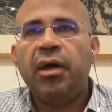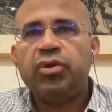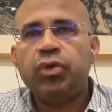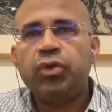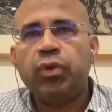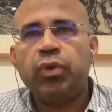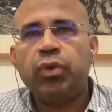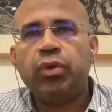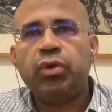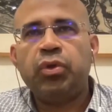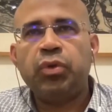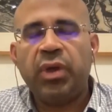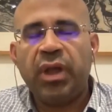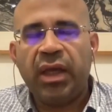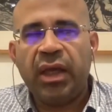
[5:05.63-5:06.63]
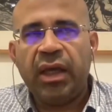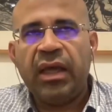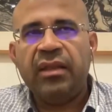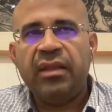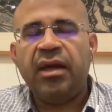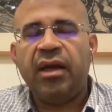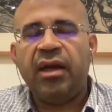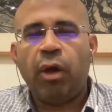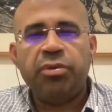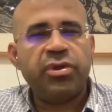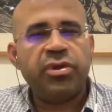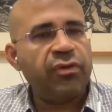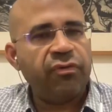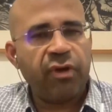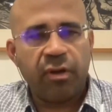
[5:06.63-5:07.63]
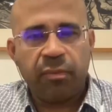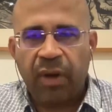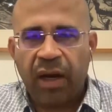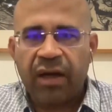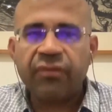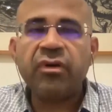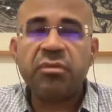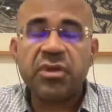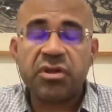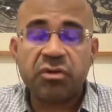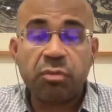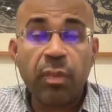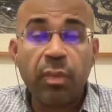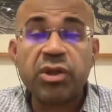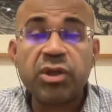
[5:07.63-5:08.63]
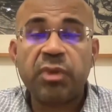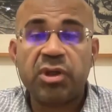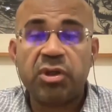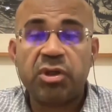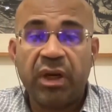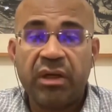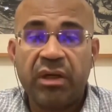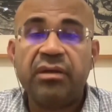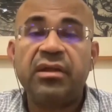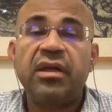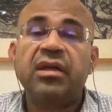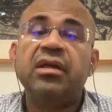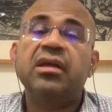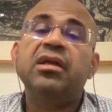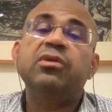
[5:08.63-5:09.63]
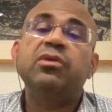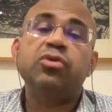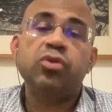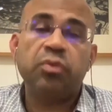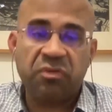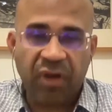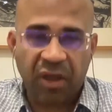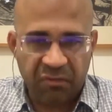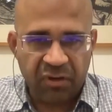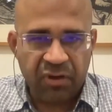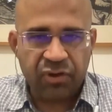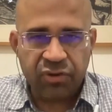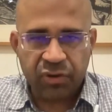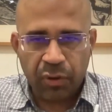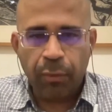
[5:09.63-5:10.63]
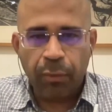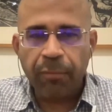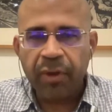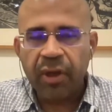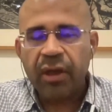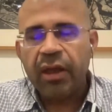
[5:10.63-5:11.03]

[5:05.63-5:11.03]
So today, the adoption of our platform is much, much better than it used to be 5 years ago.